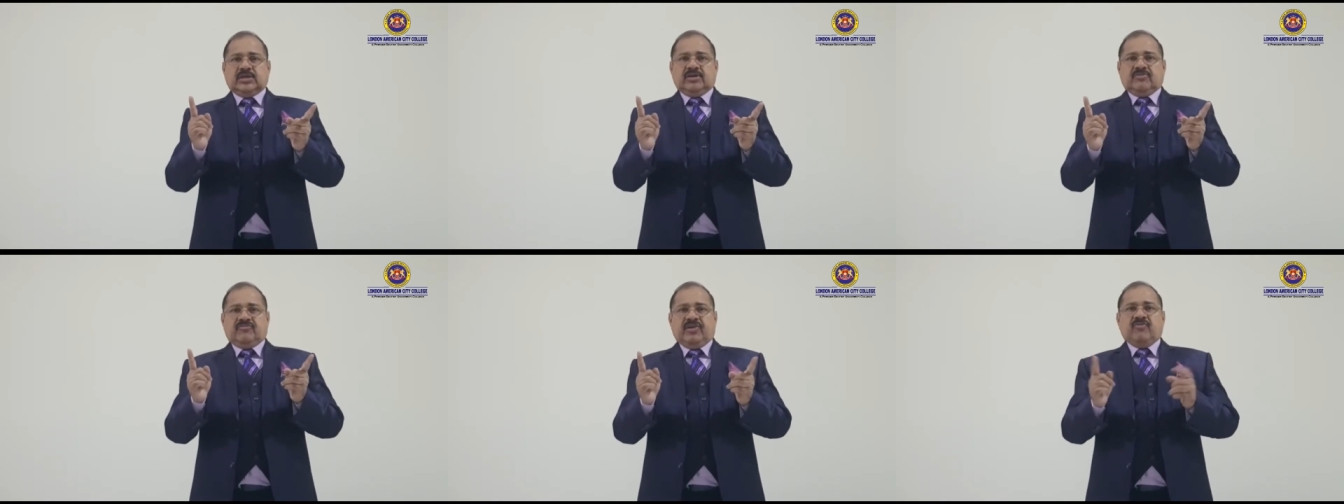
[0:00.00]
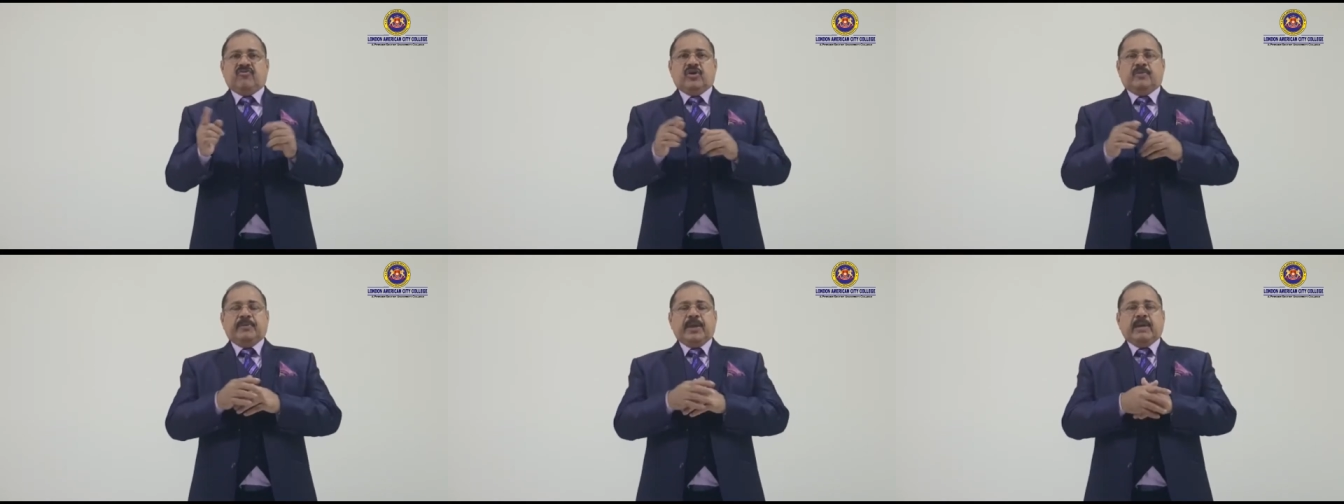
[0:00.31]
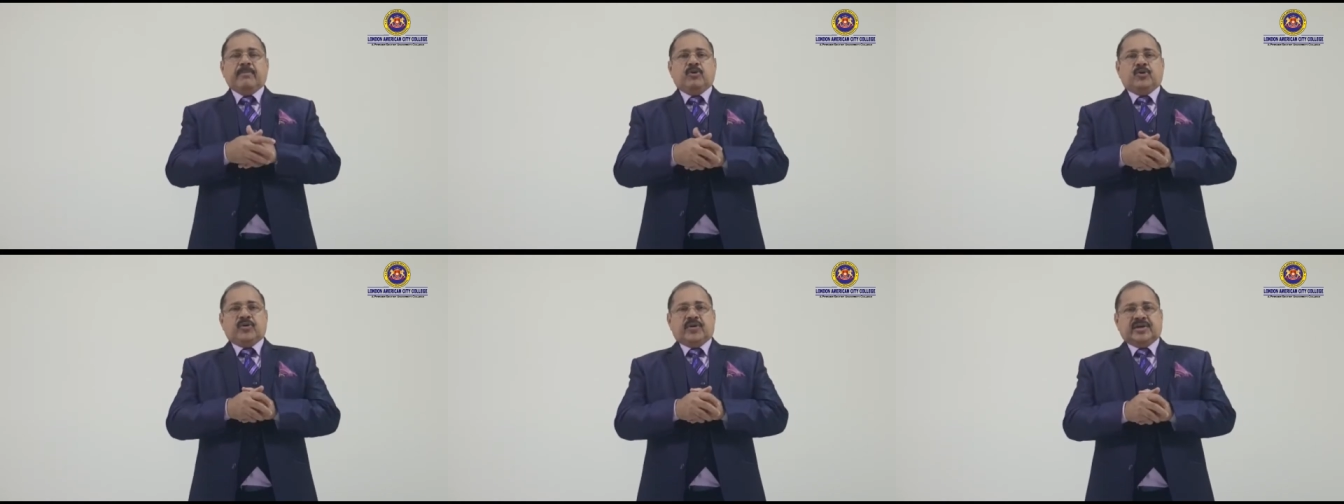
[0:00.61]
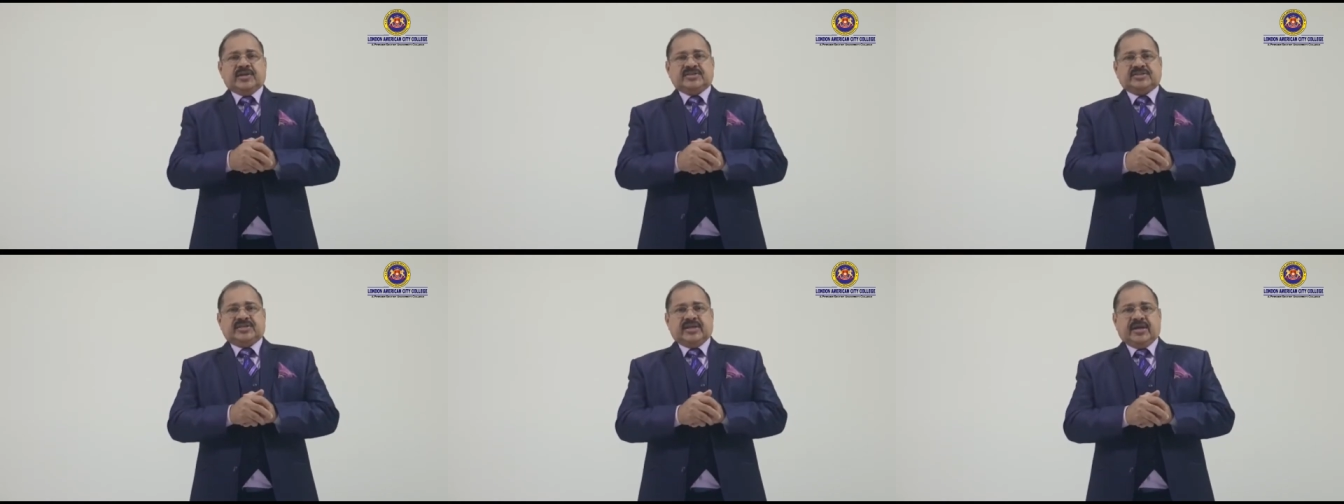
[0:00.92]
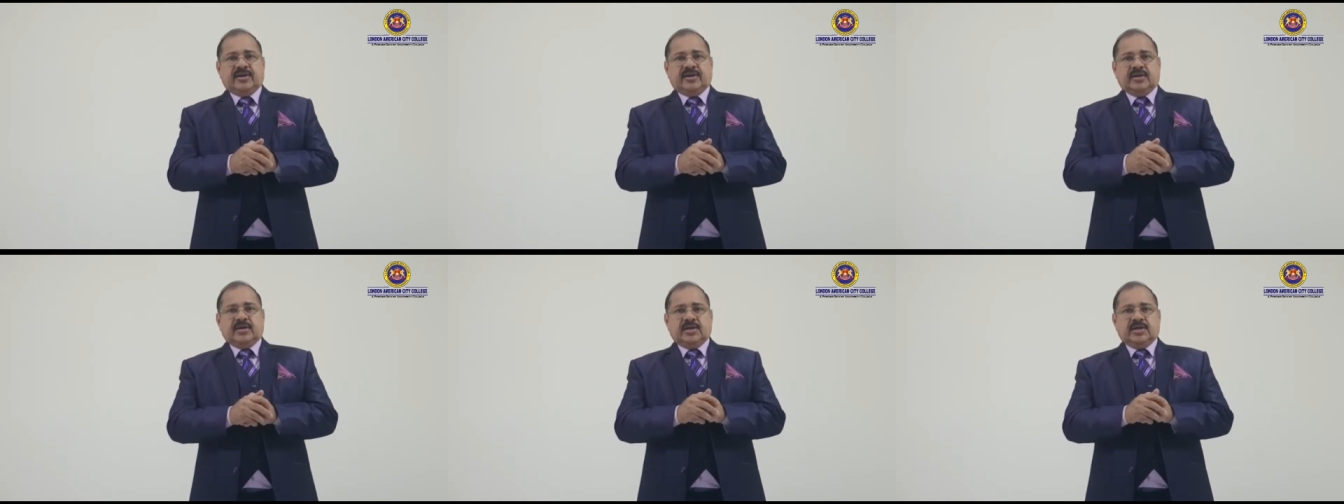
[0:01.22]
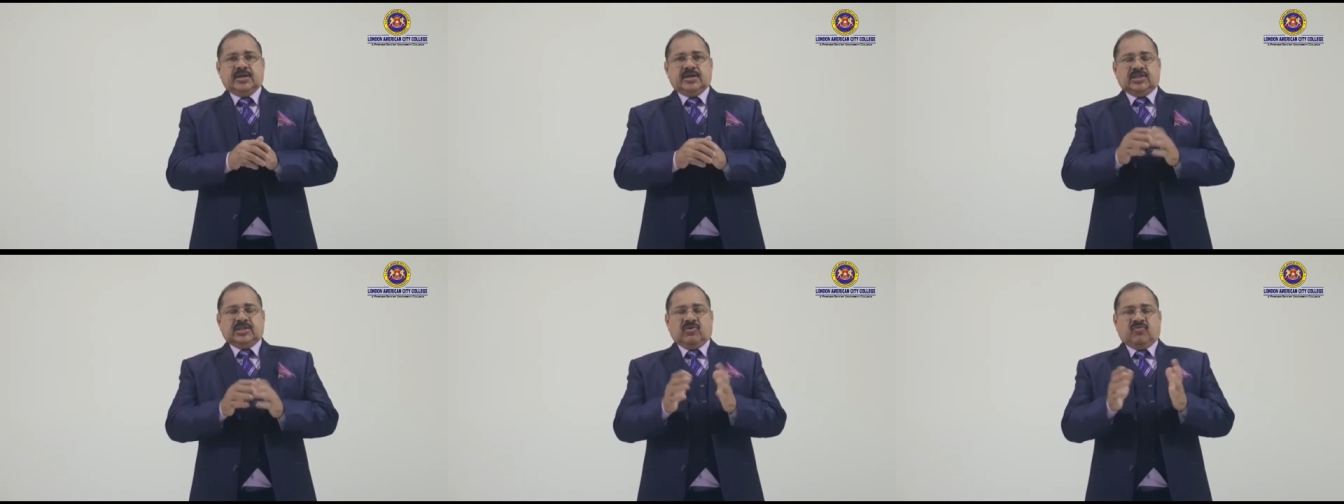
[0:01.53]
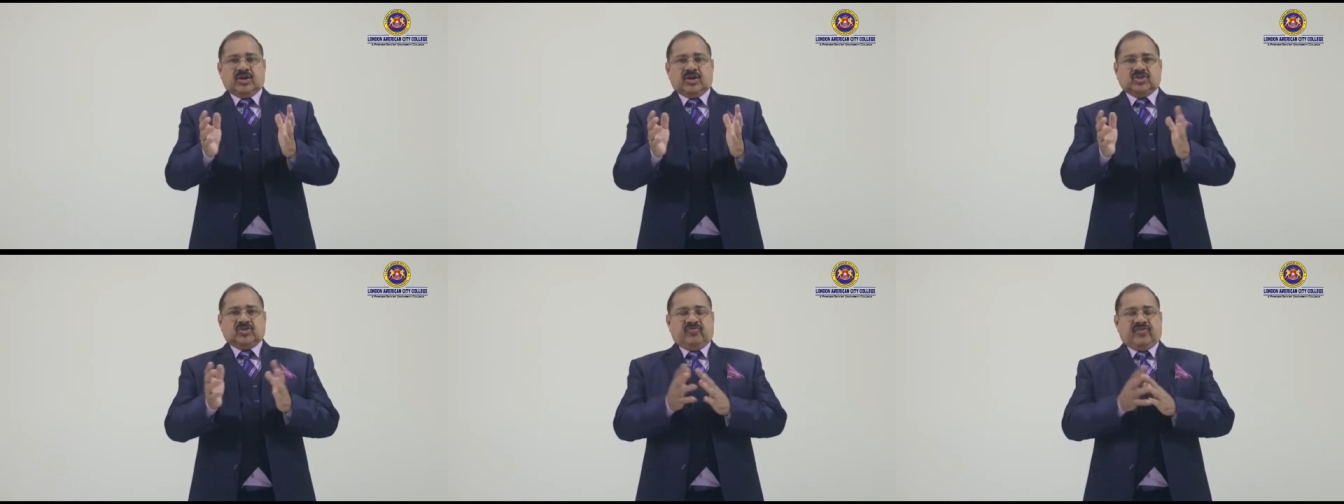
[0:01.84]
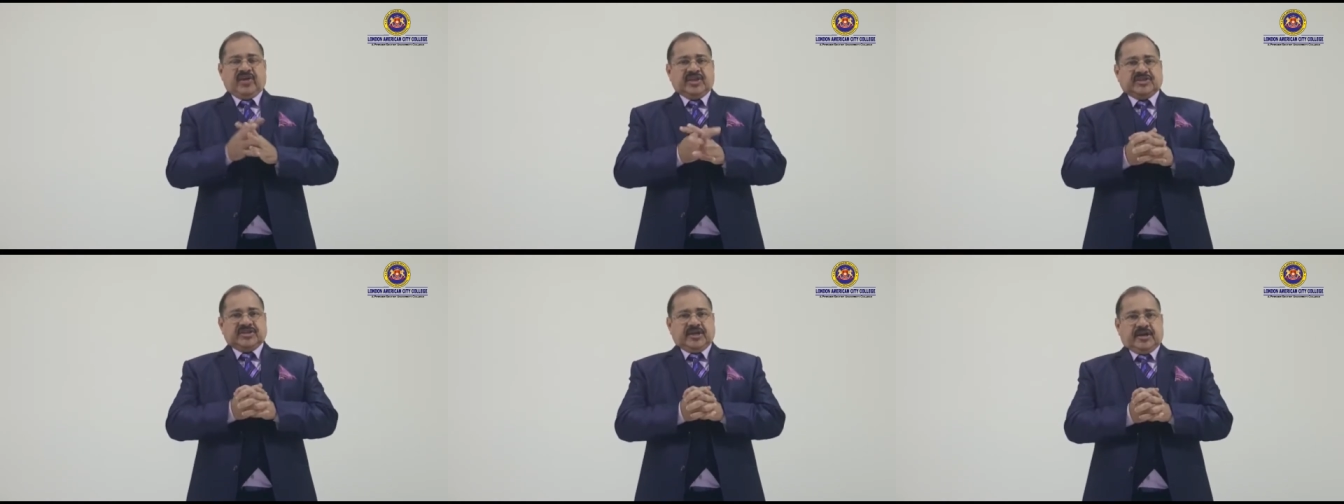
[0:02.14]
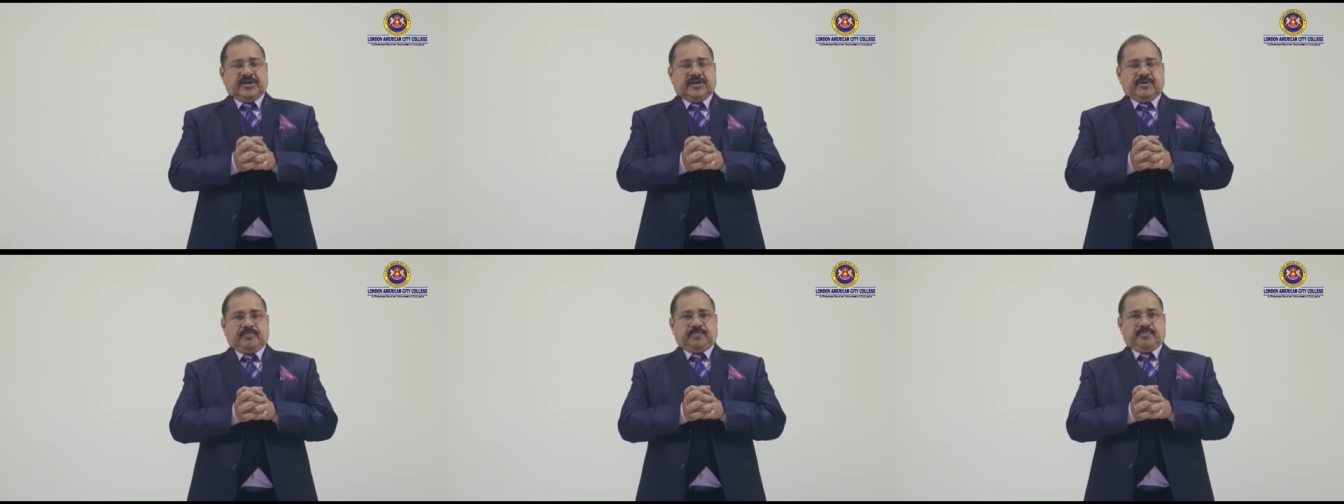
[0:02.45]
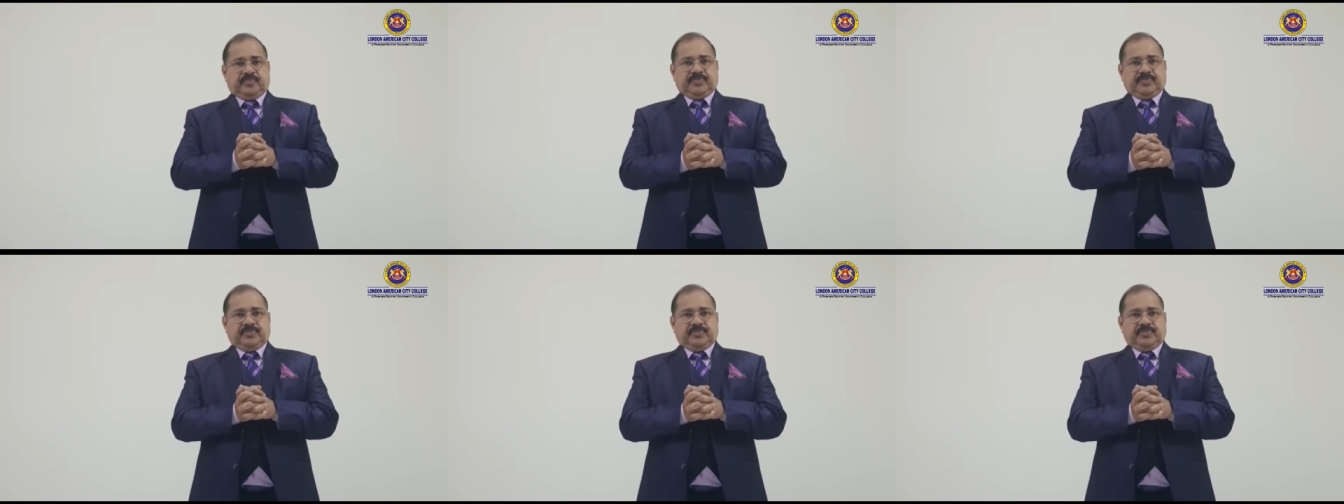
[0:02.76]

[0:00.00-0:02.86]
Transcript: we would be able to understand the worth of each item.